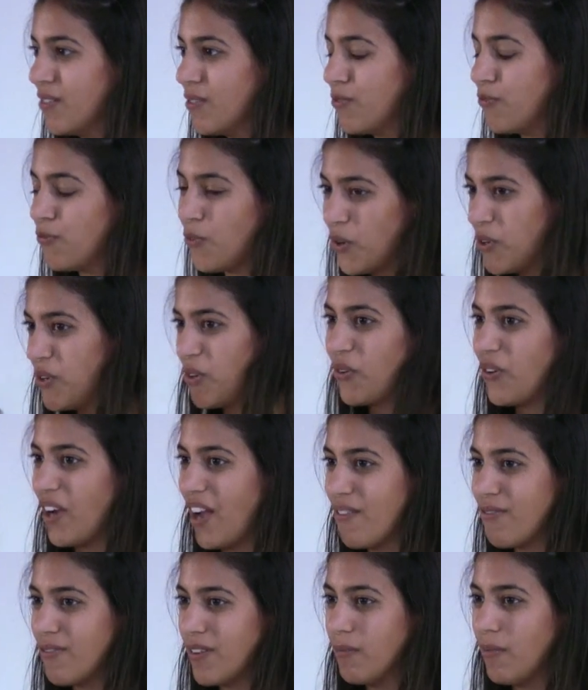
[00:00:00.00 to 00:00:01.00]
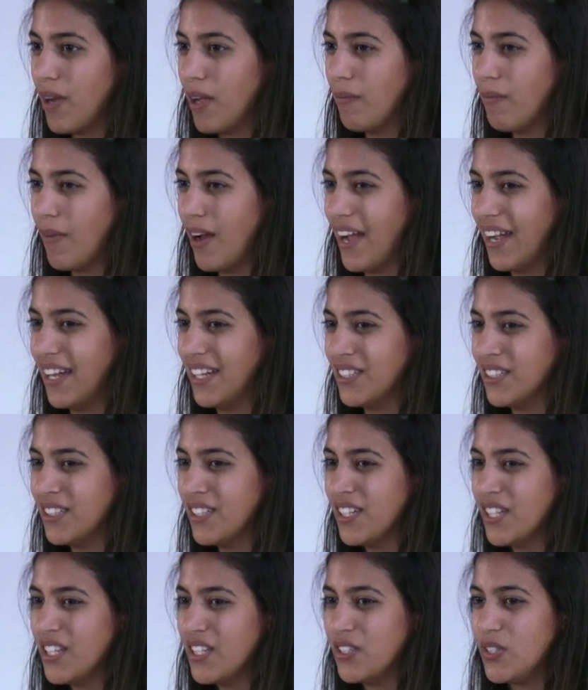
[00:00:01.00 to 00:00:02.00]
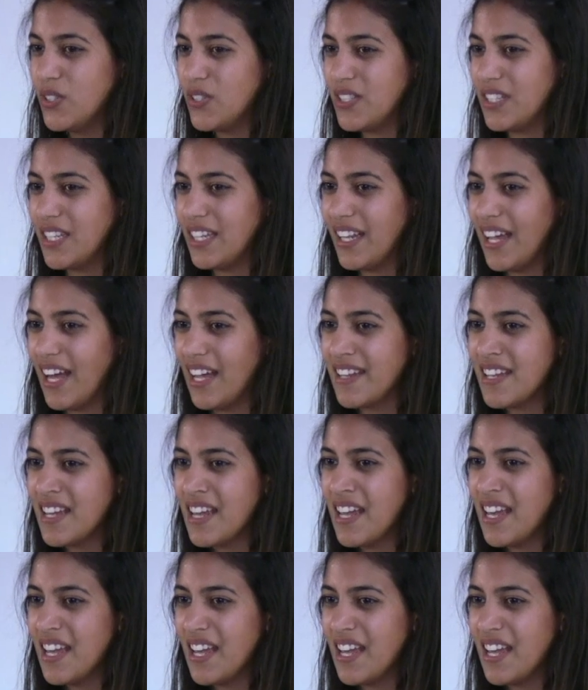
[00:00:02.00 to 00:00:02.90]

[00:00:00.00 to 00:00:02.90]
photograph in my mind to see that